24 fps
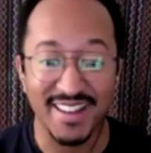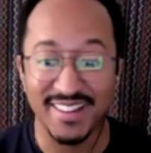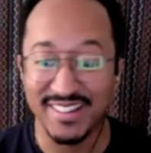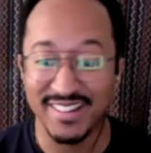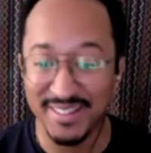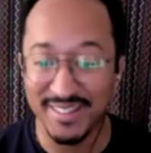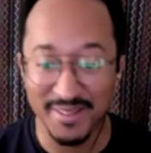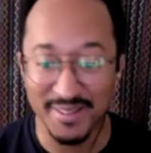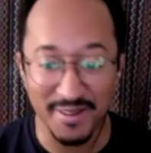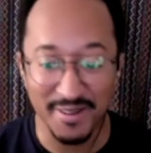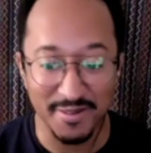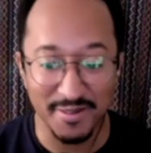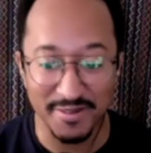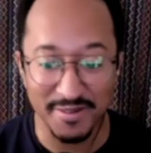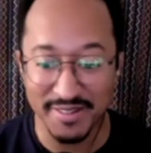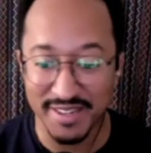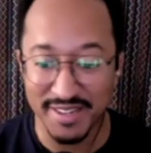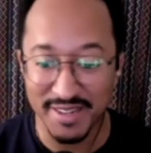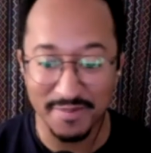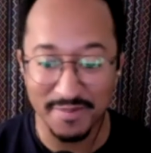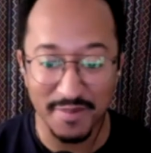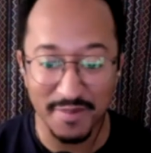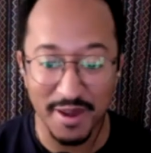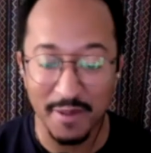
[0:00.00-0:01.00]
you know, did
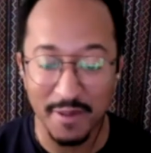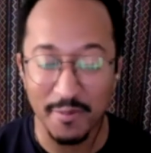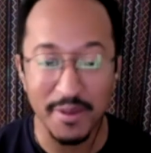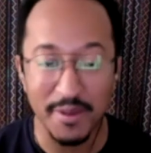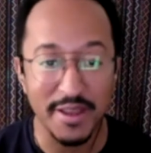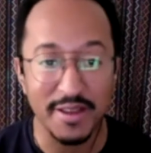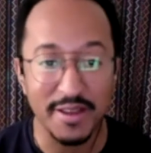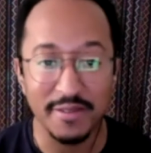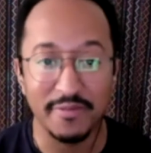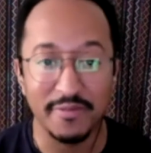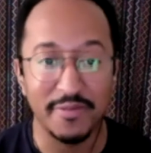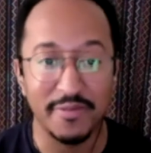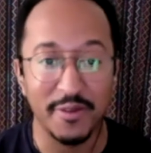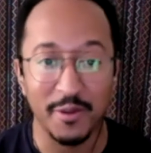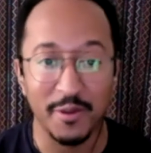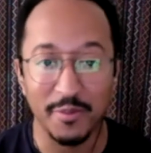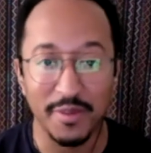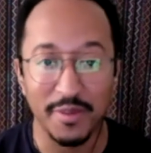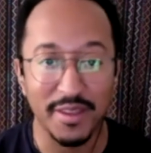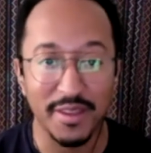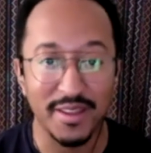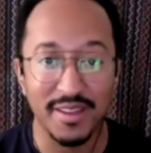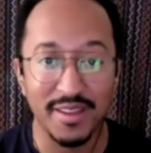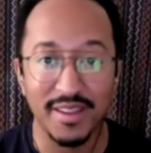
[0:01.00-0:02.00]
my week of
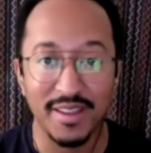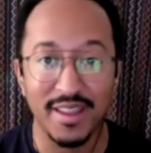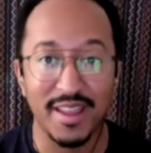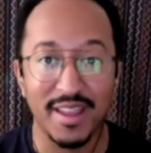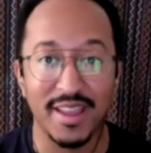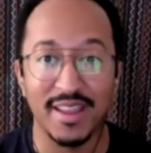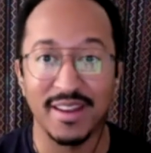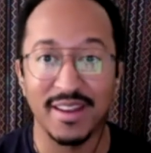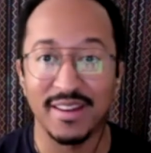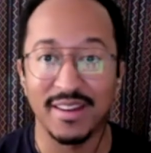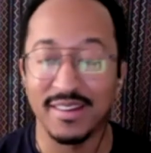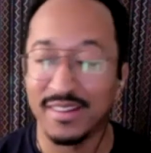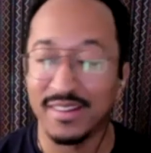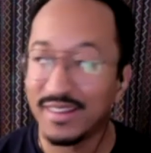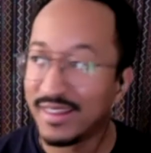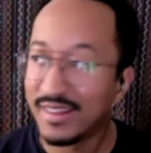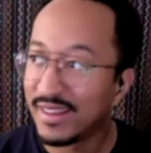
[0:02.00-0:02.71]
filming and